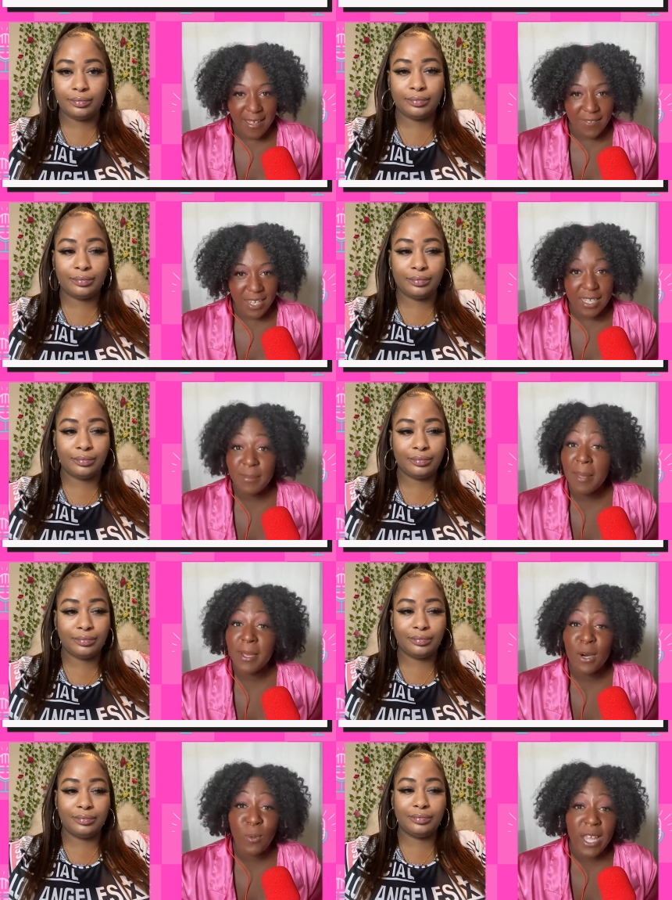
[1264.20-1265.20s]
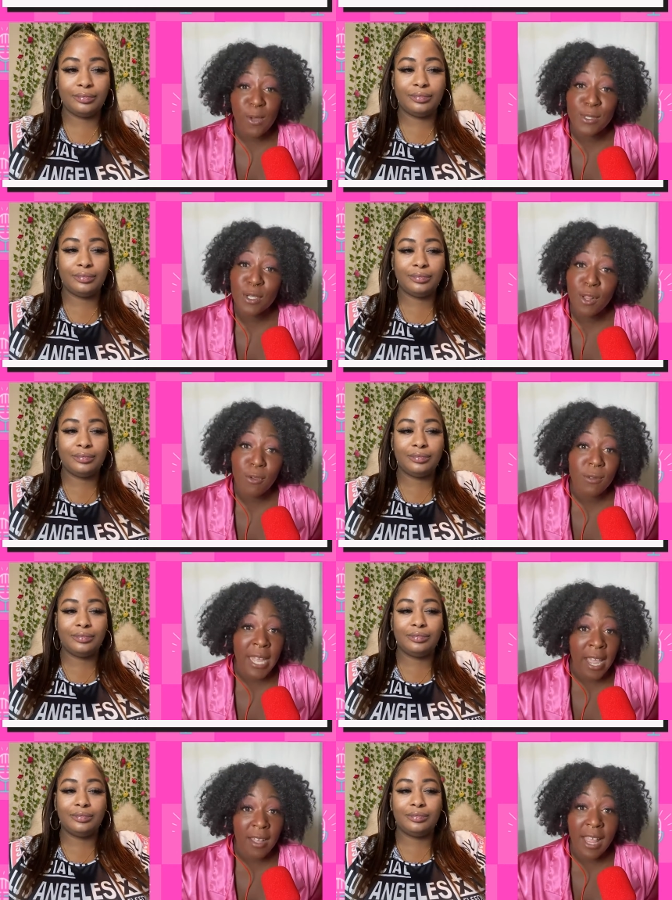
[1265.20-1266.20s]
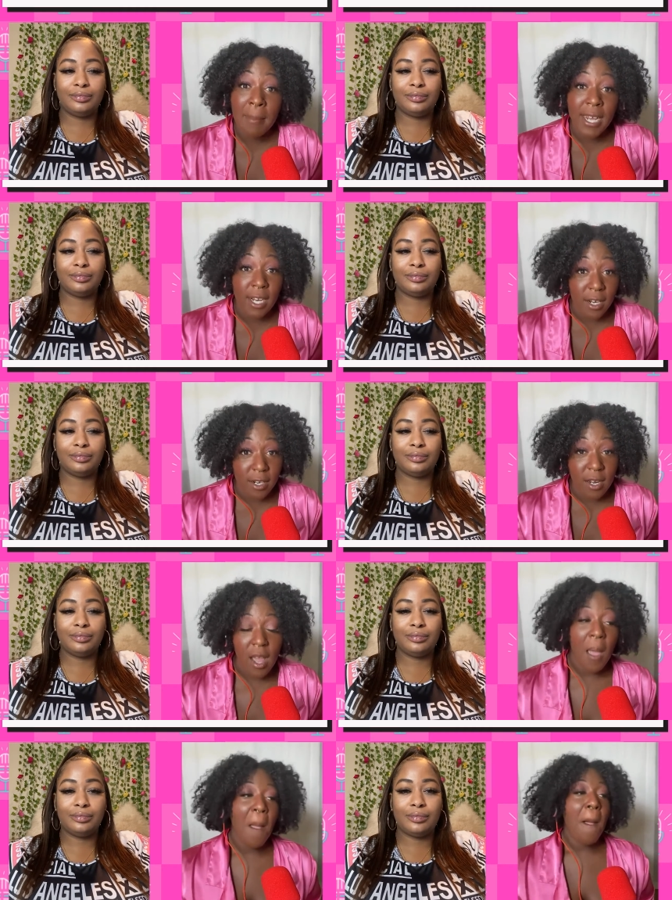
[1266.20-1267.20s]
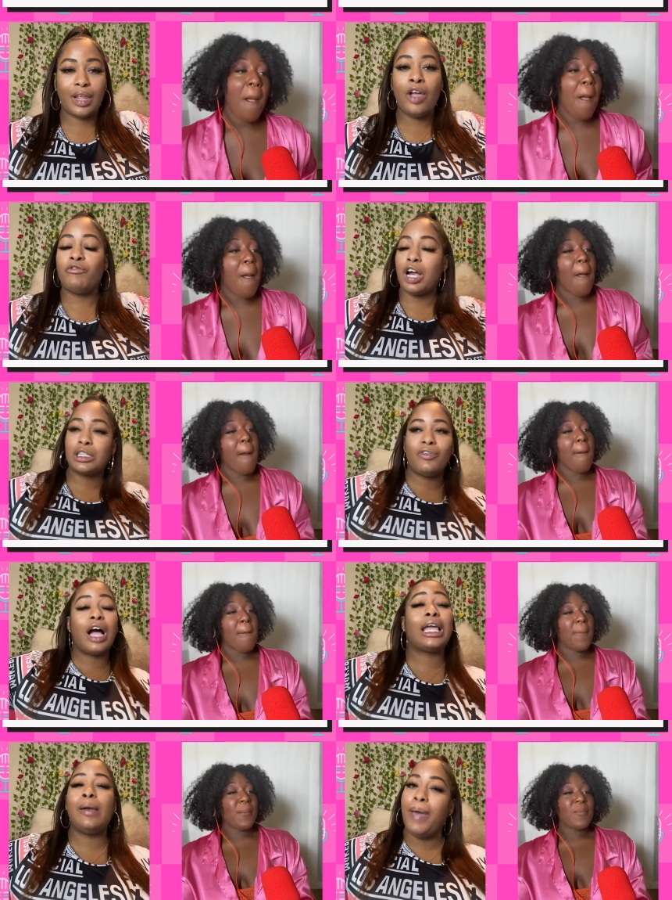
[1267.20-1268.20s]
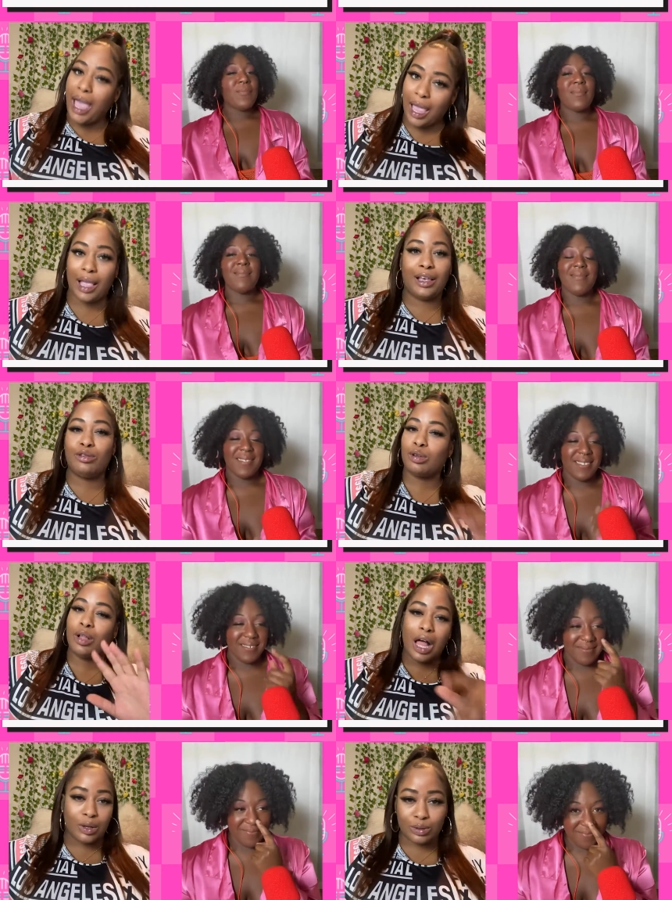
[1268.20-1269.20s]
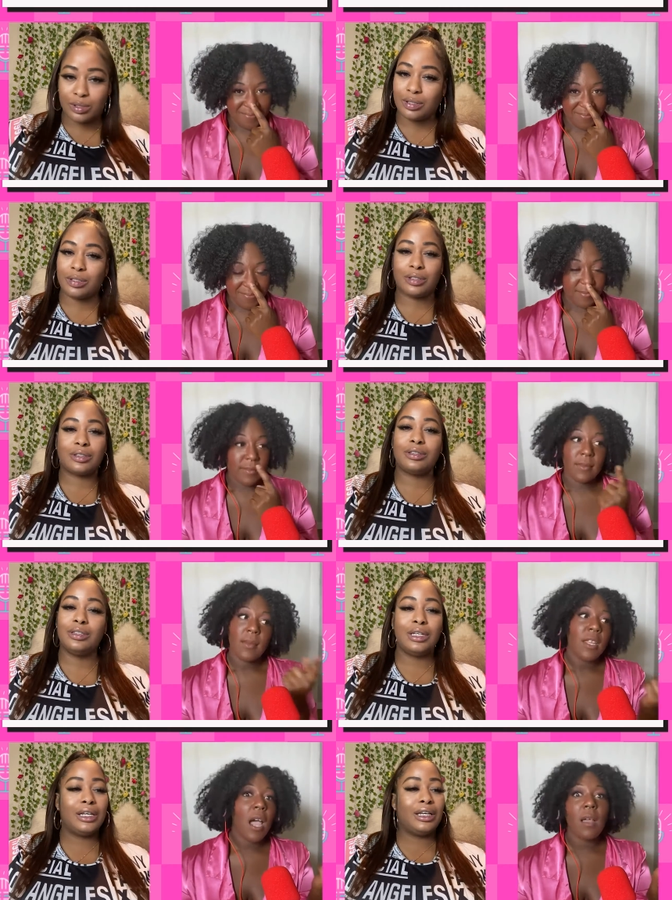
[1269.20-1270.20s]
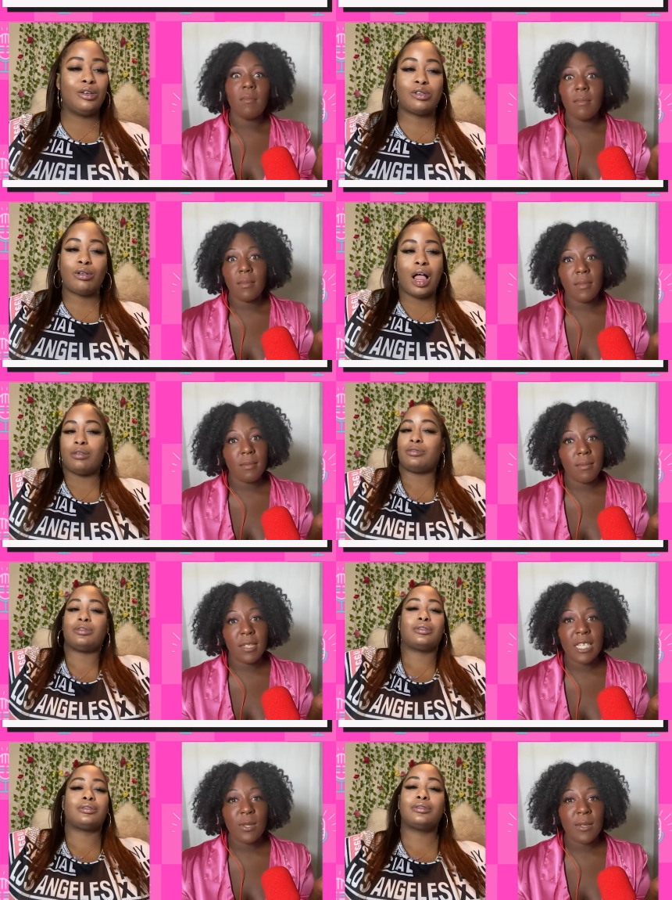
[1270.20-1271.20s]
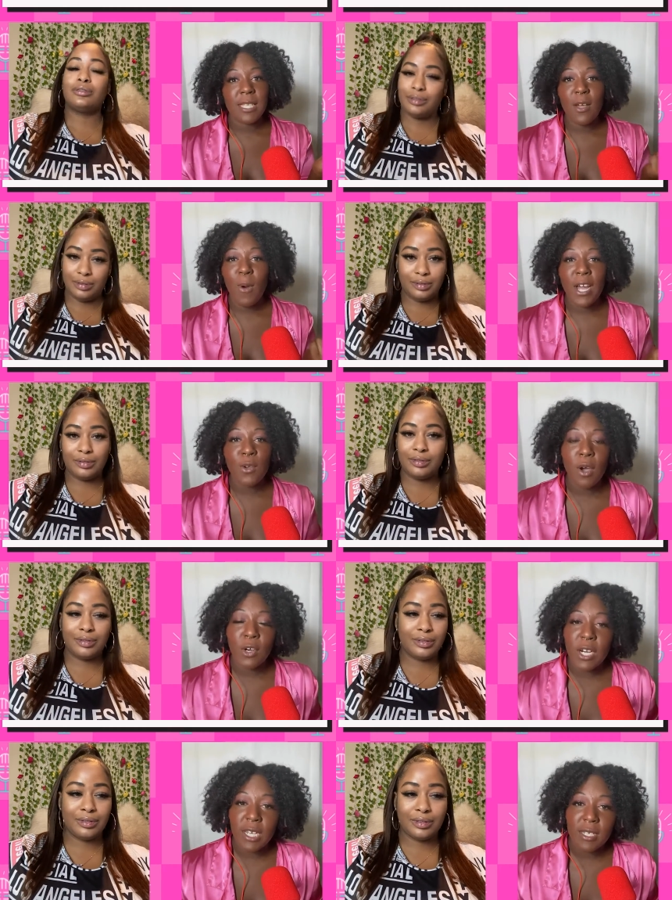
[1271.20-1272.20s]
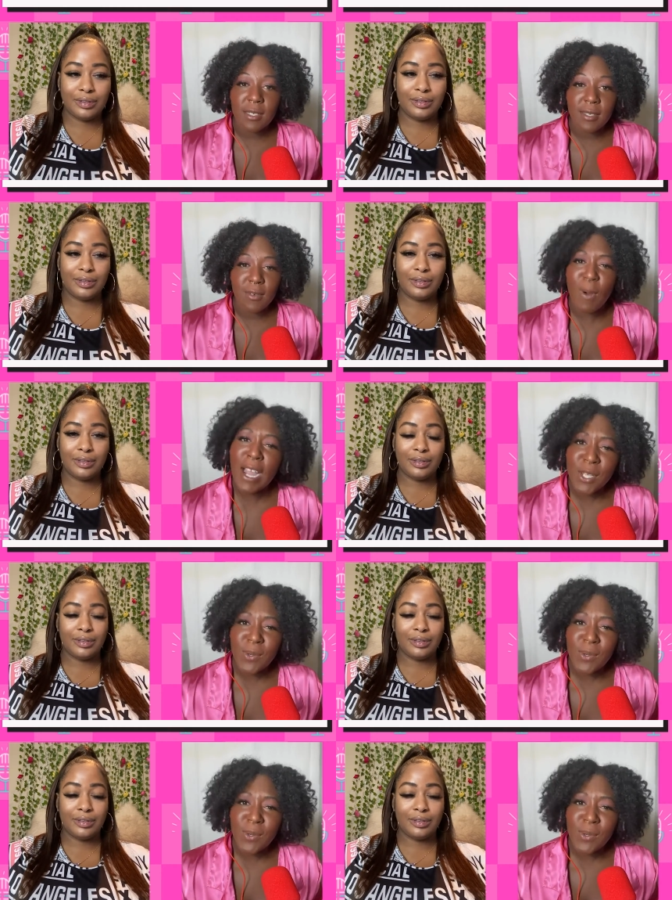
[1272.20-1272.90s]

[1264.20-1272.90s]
Speaker 1: because maybe her wig was glued down. That might have hurt.
Speaker 2: First of all, get back. You too close. You too close. That's what I'm saying. Why are you on Chris? Why are you